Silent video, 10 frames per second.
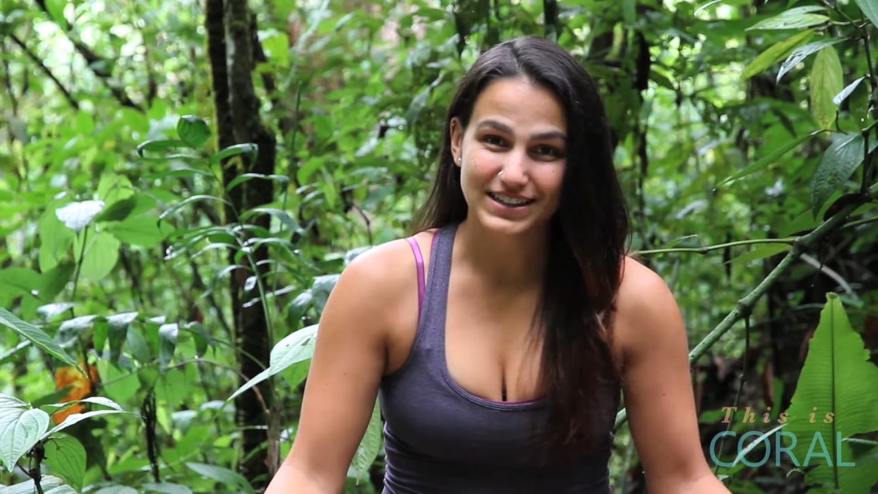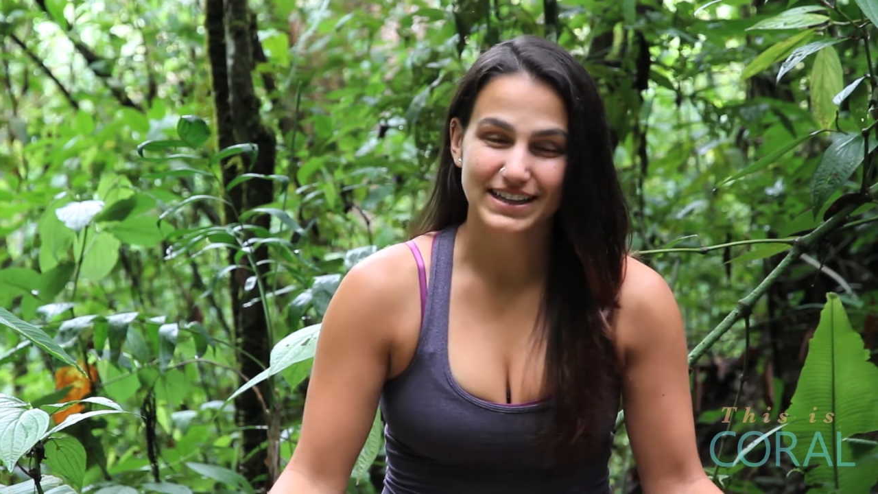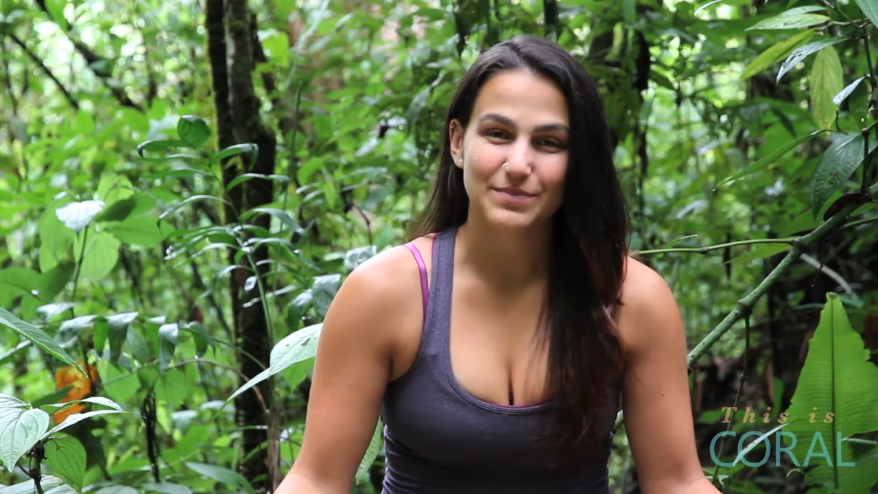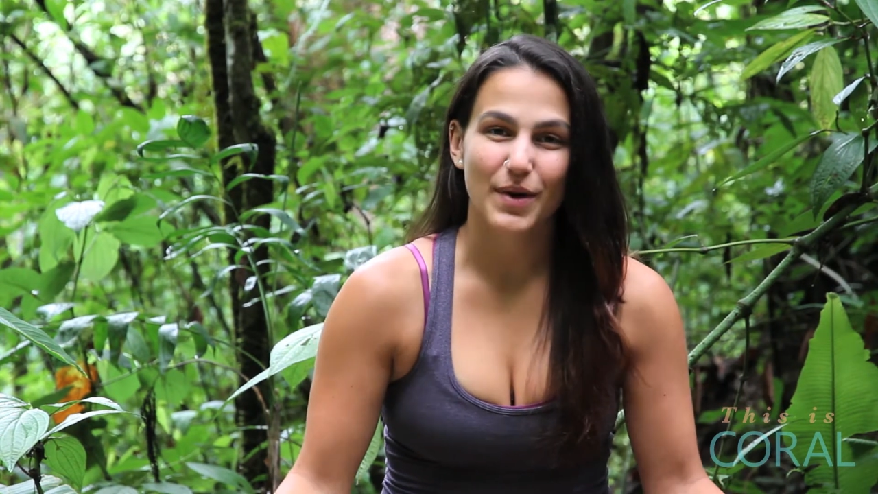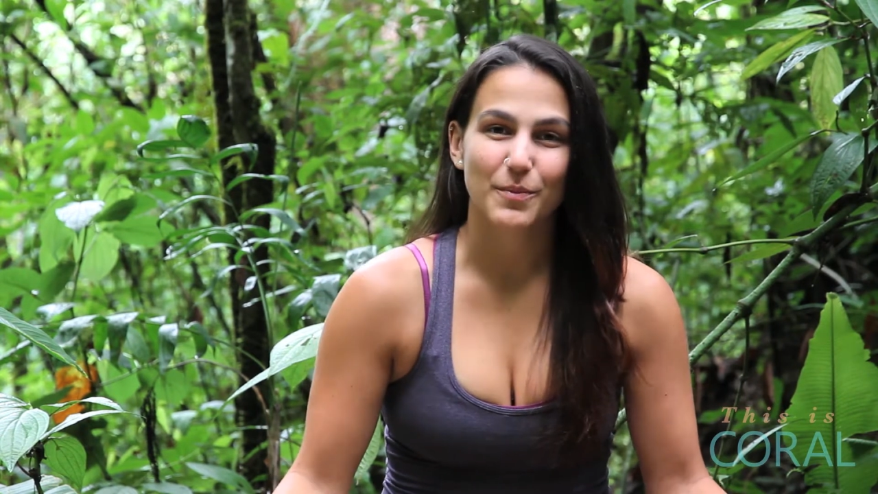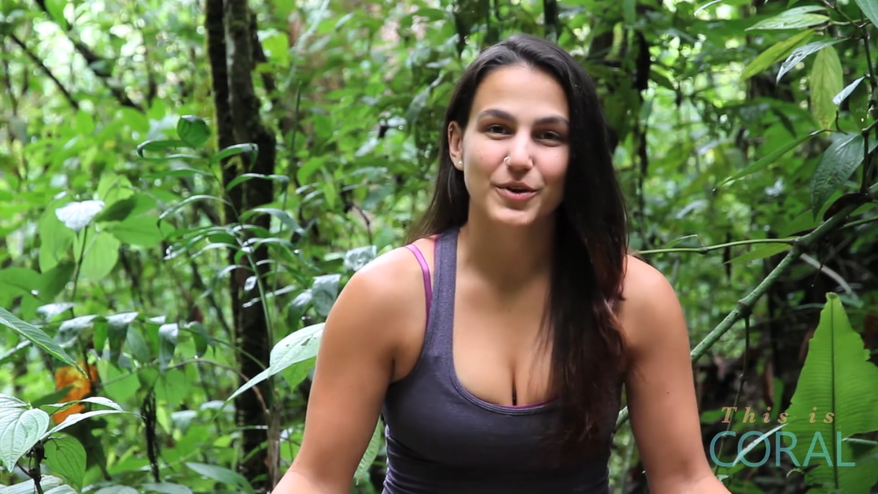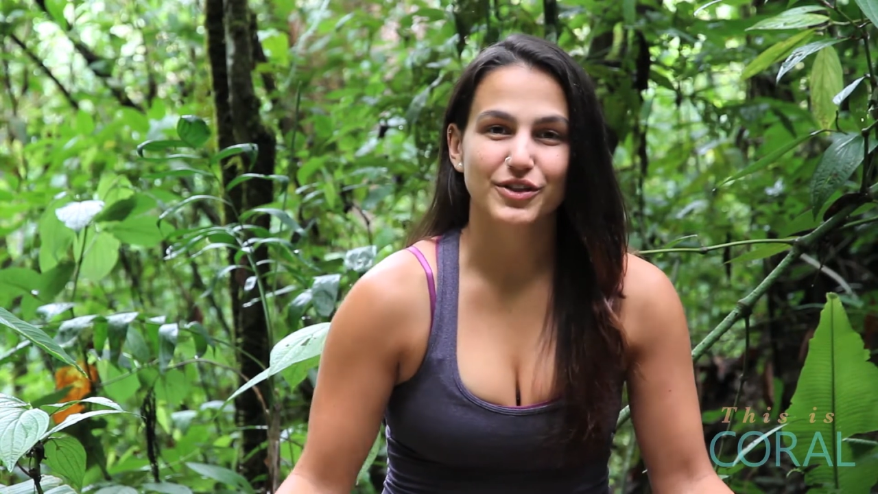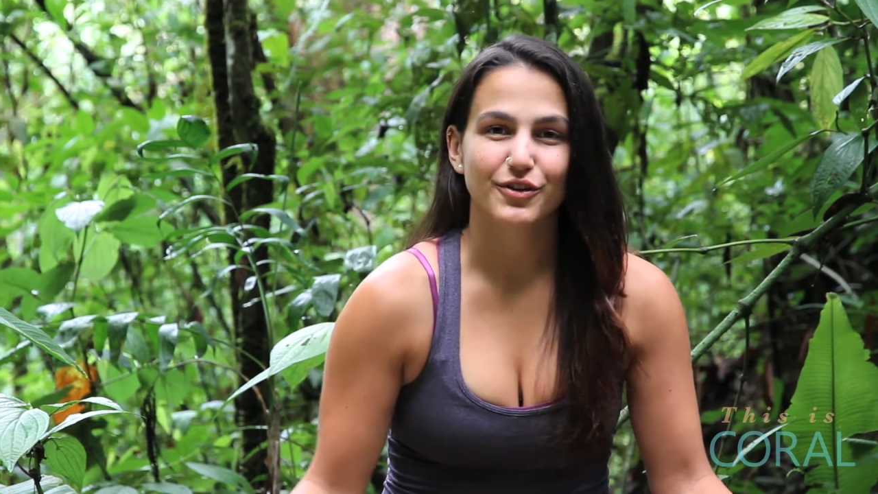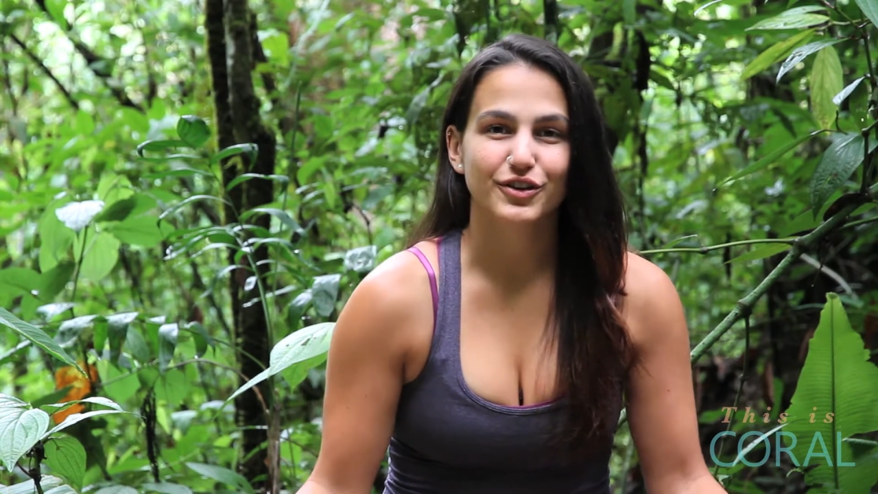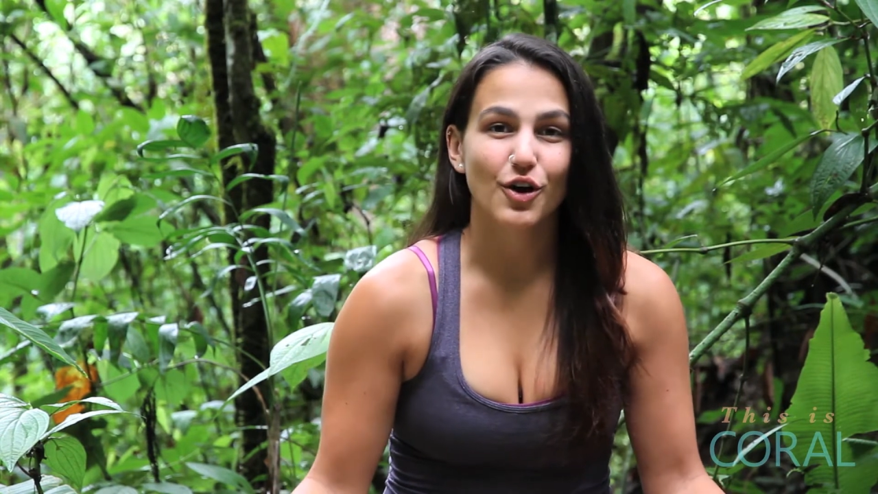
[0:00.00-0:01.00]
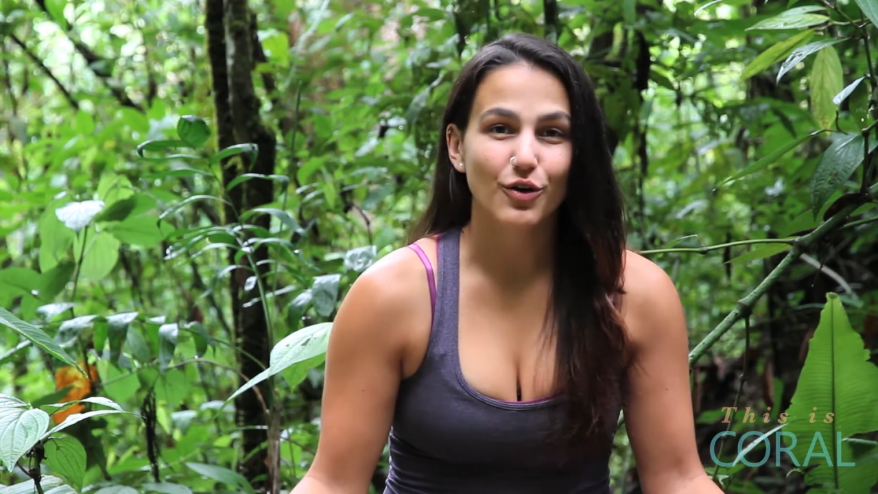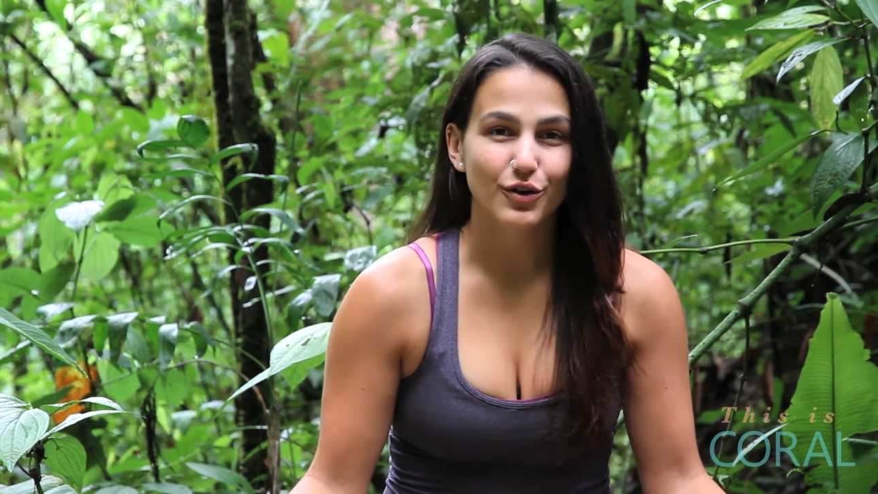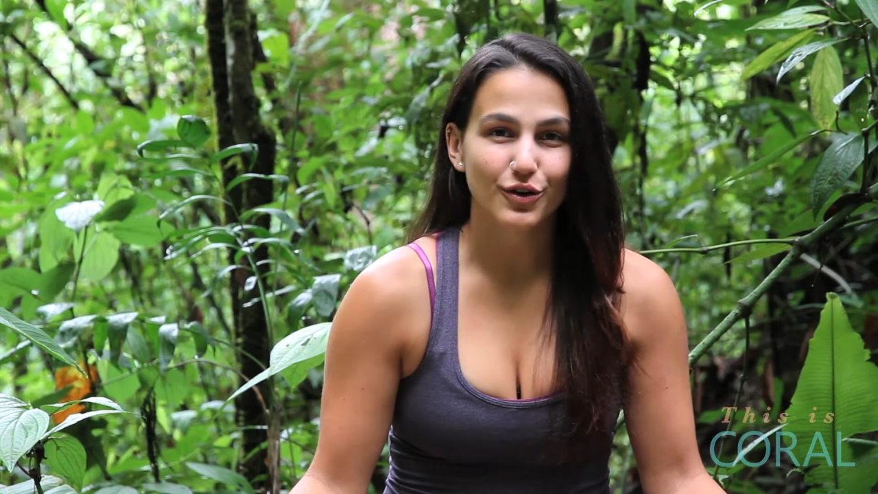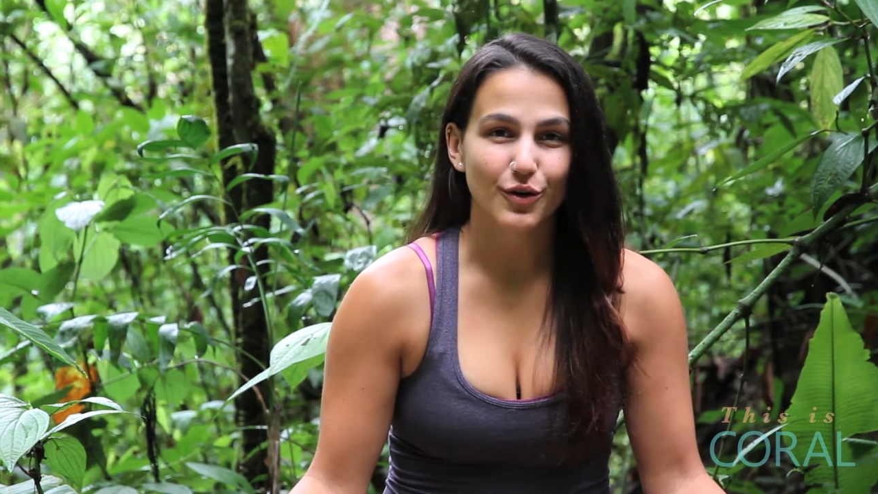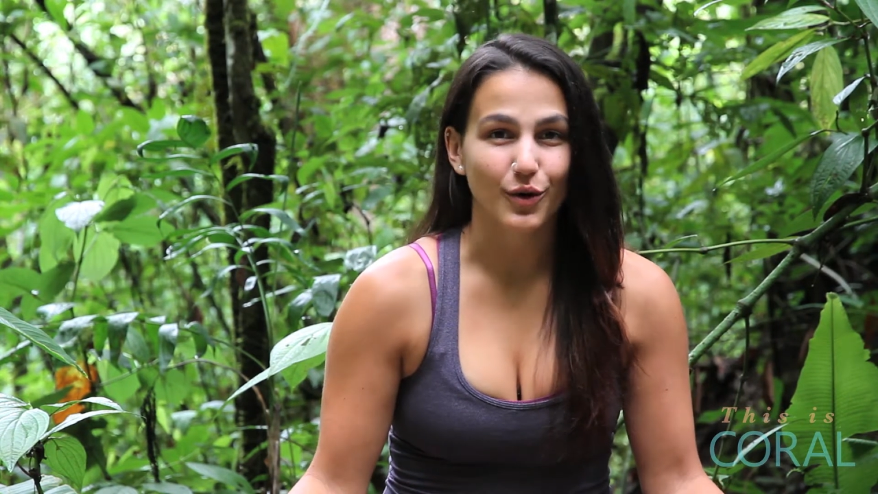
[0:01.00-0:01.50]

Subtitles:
to keep up with your yoga